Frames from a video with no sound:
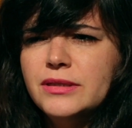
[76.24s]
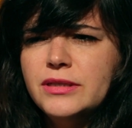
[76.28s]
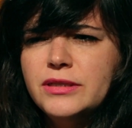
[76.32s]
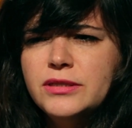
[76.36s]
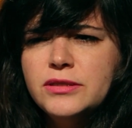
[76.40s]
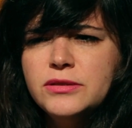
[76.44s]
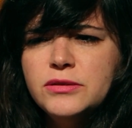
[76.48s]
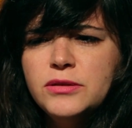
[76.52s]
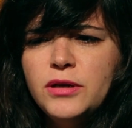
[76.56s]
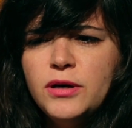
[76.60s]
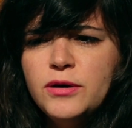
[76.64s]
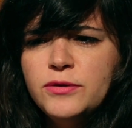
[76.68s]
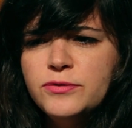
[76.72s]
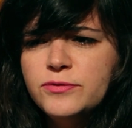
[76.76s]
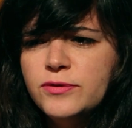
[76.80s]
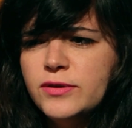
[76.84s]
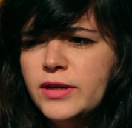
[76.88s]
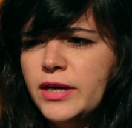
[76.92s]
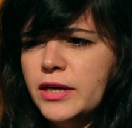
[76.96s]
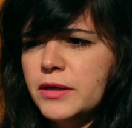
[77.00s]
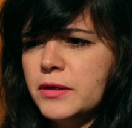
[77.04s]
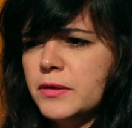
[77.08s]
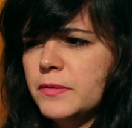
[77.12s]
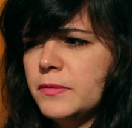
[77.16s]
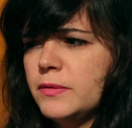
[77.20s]
stuff
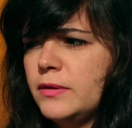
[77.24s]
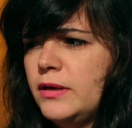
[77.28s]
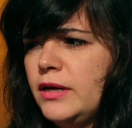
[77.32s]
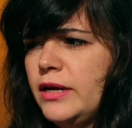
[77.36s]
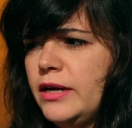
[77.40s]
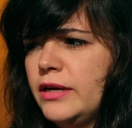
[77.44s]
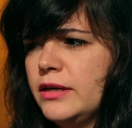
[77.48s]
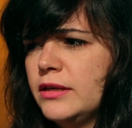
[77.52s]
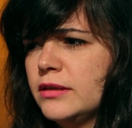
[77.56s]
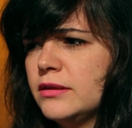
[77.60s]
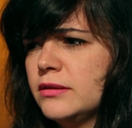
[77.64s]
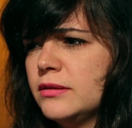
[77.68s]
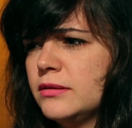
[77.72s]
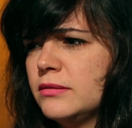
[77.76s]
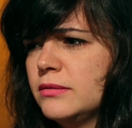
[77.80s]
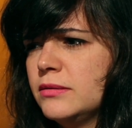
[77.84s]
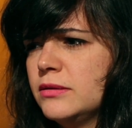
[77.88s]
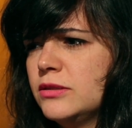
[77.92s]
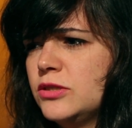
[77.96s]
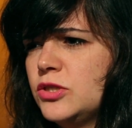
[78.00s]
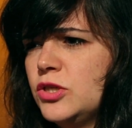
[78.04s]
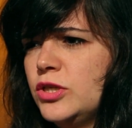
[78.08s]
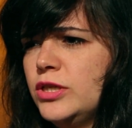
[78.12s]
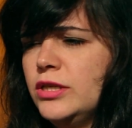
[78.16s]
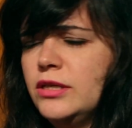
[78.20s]
like
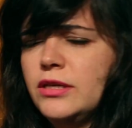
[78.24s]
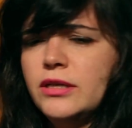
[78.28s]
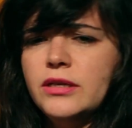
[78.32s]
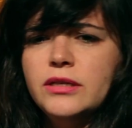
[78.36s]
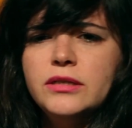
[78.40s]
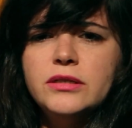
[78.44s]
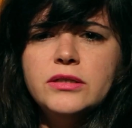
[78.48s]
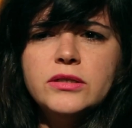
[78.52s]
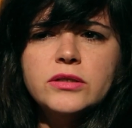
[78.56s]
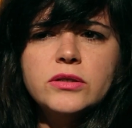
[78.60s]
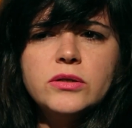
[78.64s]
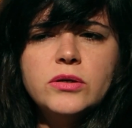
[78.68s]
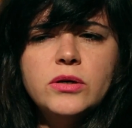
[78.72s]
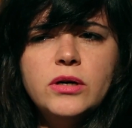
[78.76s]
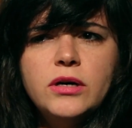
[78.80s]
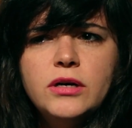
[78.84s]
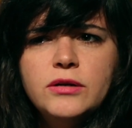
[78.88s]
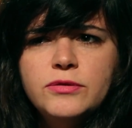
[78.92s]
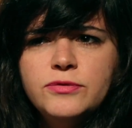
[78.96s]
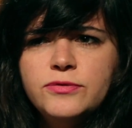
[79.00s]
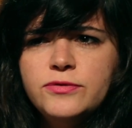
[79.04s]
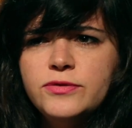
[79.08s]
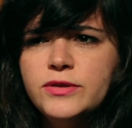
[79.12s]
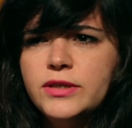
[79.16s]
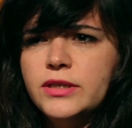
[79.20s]
chicken,
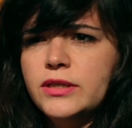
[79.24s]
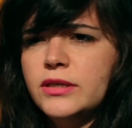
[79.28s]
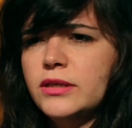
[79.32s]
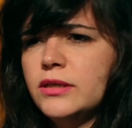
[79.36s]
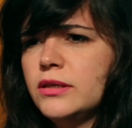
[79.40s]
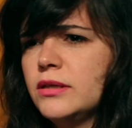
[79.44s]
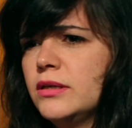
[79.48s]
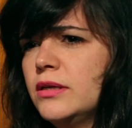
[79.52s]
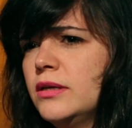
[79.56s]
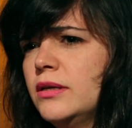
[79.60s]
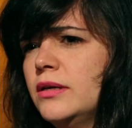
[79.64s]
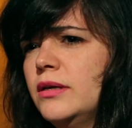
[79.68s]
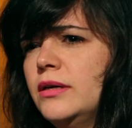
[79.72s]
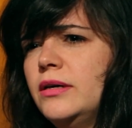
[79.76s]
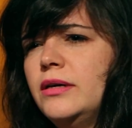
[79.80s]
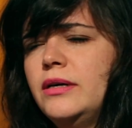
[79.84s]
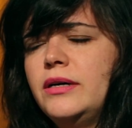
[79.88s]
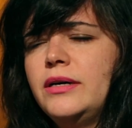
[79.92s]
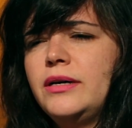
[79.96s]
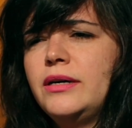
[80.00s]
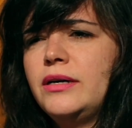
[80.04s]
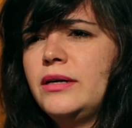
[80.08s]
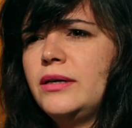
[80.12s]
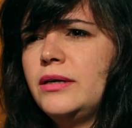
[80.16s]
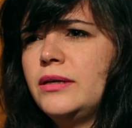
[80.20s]
coffee,
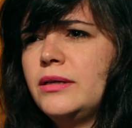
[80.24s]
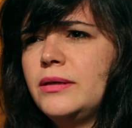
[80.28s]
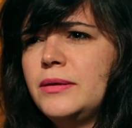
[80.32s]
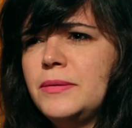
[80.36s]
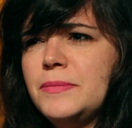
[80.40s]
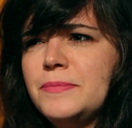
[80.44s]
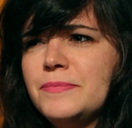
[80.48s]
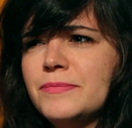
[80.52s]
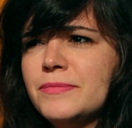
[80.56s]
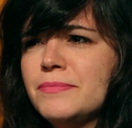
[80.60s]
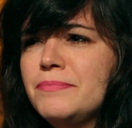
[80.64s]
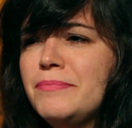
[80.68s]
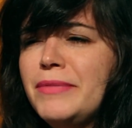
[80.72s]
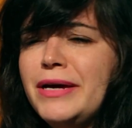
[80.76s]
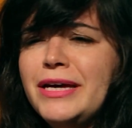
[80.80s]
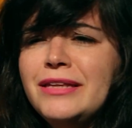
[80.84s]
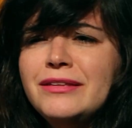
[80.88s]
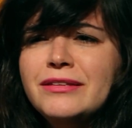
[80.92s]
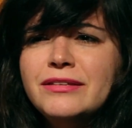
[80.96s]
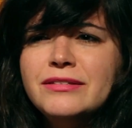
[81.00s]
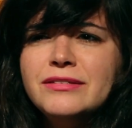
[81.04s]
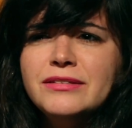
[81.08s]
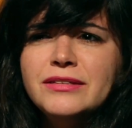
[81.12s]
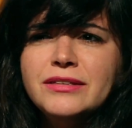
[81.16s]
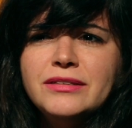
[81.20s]

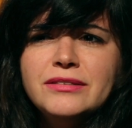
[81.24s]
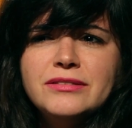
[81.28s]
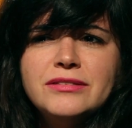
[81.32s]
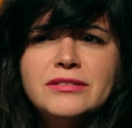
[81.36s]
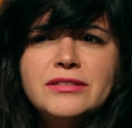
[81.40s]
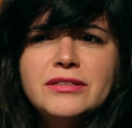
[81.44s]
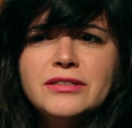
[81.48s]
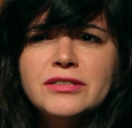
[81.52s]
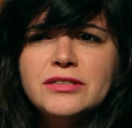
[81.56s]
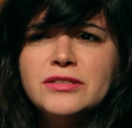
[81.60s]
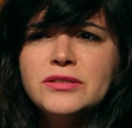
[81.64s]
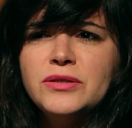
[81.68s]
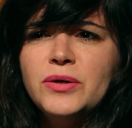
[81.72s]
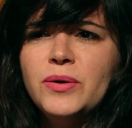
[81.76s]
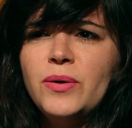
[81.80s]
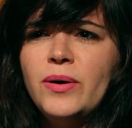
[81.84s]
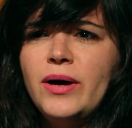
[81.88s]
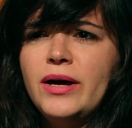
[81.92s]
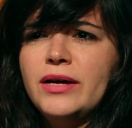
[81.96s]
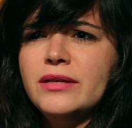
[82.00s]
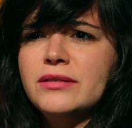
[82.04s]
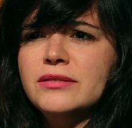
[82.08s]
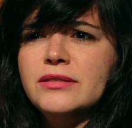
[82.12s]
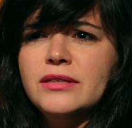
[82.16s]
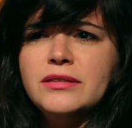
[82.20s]
medicines. There's no
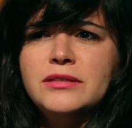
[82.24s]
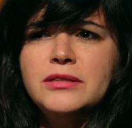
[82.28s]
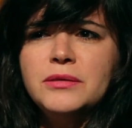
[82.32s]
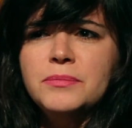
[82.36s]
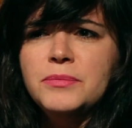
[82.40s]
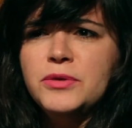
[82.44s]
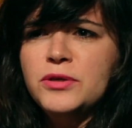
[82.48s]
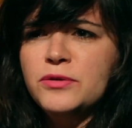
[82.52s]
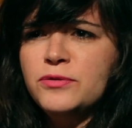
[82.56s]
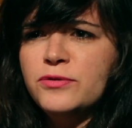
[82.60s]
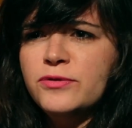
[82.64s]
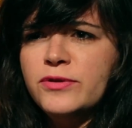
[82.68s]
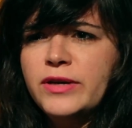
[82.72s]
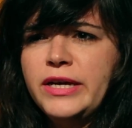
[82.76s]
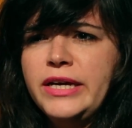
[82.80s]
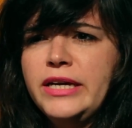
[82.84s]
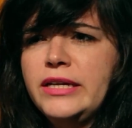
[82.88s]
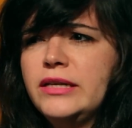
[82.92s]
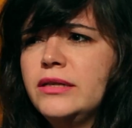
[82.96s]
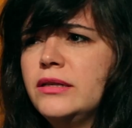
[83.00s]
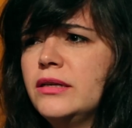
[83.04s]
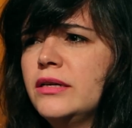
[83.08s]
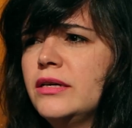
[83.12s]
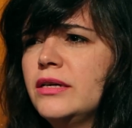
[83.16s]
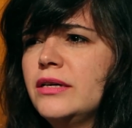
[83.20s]

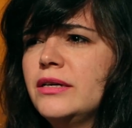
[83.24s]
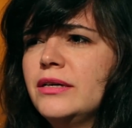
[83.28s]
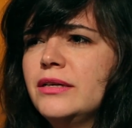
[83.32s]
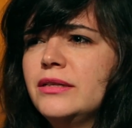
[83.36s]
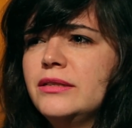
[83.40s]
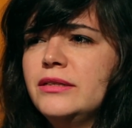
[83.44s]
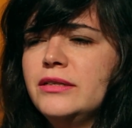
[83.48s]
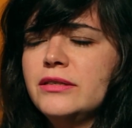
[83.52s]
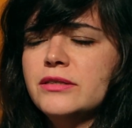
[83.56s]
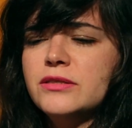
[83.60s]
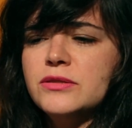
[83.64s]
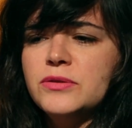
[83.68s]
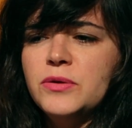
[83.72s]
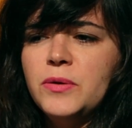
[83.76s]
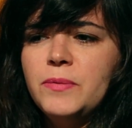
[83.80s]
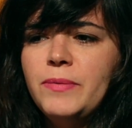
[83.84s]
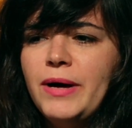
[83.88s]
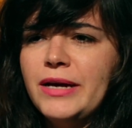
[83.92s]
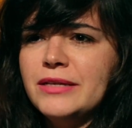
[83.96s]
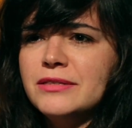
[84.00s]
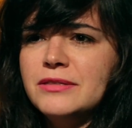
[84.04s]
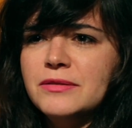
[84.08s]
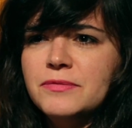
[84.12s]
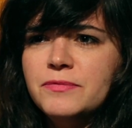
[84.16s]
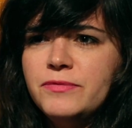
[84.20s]
acetaminophen. There's no
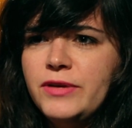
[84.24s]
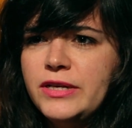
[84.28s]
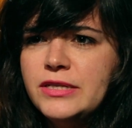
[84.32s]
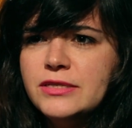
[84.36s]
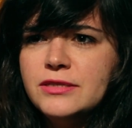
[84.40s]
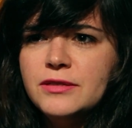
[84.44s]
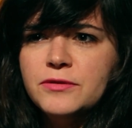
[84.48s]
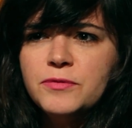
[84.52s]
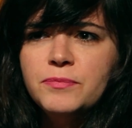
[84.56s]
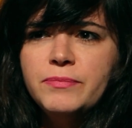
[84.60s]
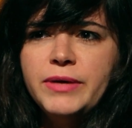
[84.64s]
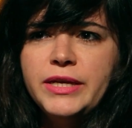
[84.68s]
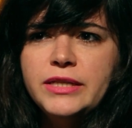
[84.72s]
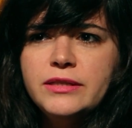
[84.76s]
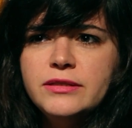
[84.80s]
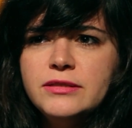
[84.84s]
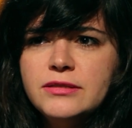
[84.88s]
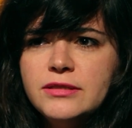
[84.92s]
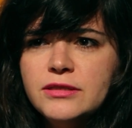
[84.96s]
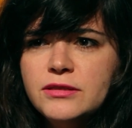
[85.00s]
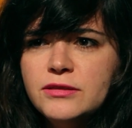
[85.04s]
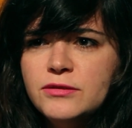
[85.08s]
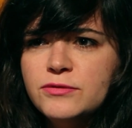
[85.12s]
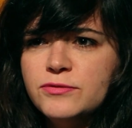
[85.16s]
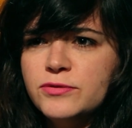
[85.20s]
basic
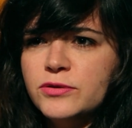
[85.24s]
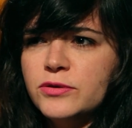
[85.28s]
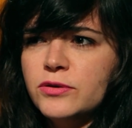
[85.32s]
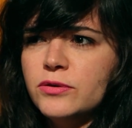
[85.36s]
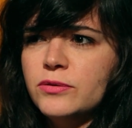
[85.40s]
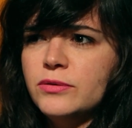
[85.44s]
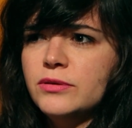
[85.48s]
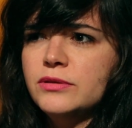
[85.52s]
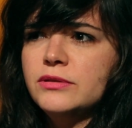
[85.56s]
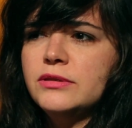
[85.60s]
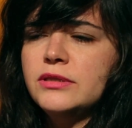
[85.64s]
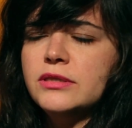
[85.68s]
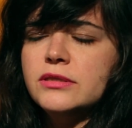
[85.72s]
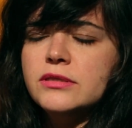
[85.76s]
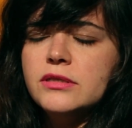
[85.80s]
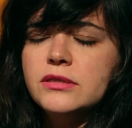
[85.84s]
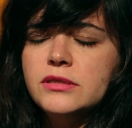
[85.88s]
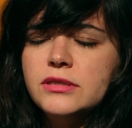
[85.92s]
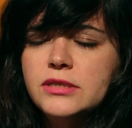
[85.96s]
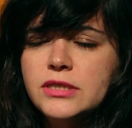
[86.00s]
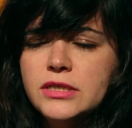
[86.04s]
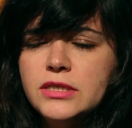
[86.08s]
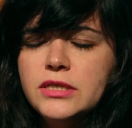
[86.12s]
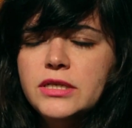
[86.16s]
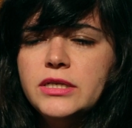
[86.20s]
medicines for all this
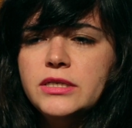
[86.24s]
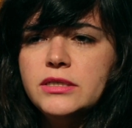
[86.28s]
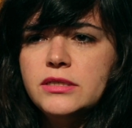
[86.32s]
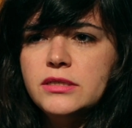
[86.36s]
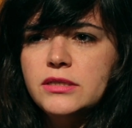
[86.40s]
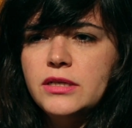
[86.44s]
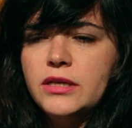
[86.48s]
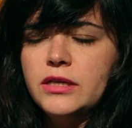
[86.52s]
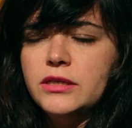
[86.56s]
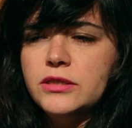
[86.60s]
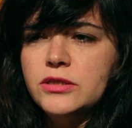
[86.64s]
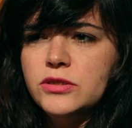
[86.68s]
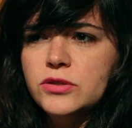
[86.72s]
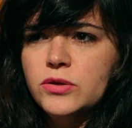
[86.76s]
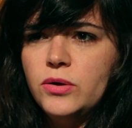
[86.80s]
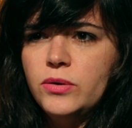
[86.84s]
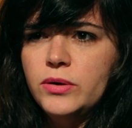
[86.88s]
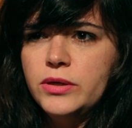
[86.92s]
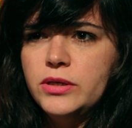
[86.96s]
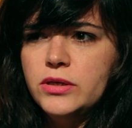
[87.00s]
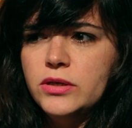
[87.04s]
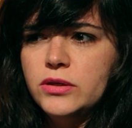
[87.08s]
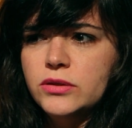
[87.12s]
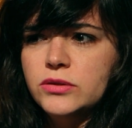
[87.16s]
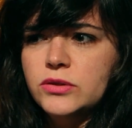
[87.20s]
sickness that is
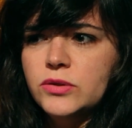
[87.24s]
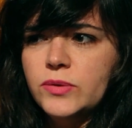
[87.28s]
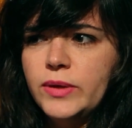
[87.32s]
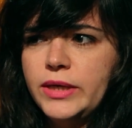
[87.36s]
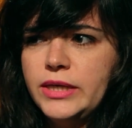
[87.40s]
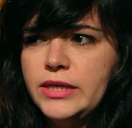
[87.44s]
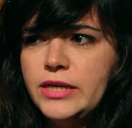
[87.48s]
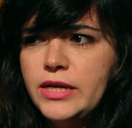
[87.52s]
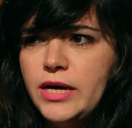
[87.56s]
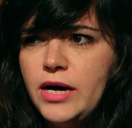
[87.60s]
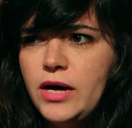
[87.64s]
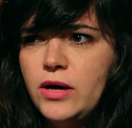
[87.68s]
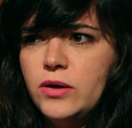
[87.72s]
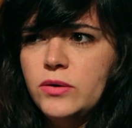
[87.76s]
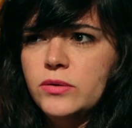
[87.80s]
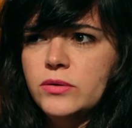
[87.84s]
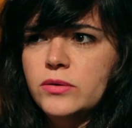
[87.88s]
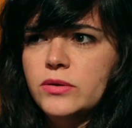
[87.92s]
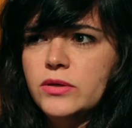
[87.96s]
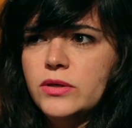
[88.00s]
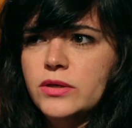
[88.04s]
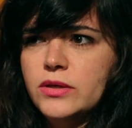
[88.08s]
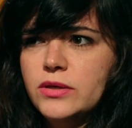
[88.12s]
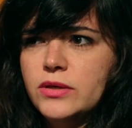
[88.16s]
going on right now.